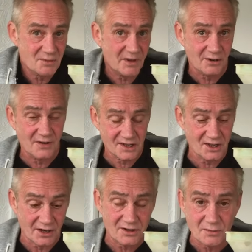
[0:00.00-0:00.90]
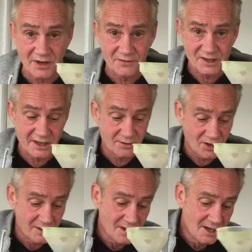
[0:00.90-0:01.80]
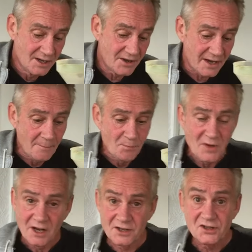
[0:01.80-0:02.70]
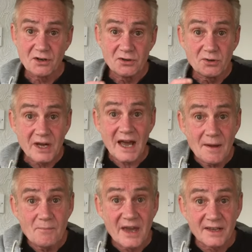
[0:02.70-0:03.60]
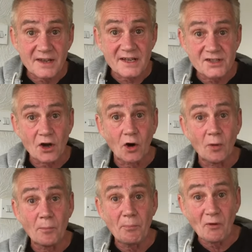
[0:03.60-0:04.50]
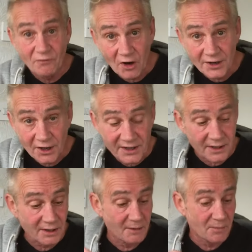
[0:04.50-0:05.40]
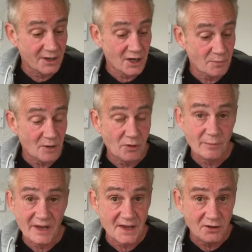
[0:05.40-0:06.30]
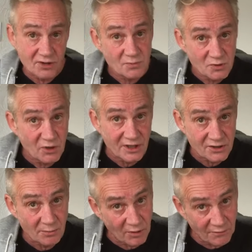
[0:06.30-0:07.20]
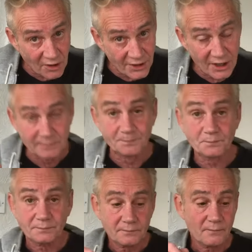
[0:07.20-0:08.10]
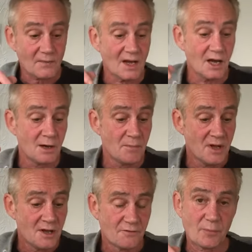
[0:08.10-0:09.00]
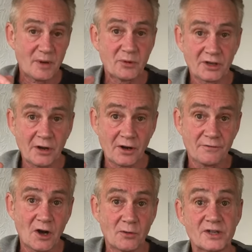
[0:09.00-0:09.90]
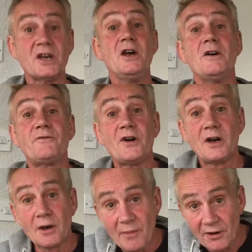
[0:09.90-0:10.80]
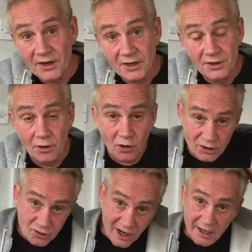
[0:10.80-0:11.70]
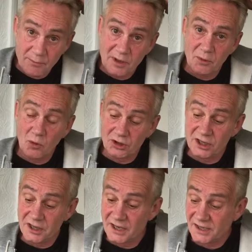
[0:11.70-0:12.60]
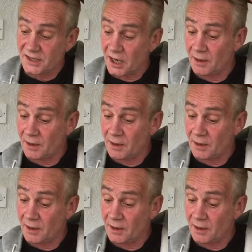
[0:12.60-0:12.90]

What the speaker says: Yeah, it's a bit of a slow gin thing. And so you can make this on bonfire night. I know people that make their Christmas puddings on bonfire night. For people that don't like fireworks. For American or Australian people watching this,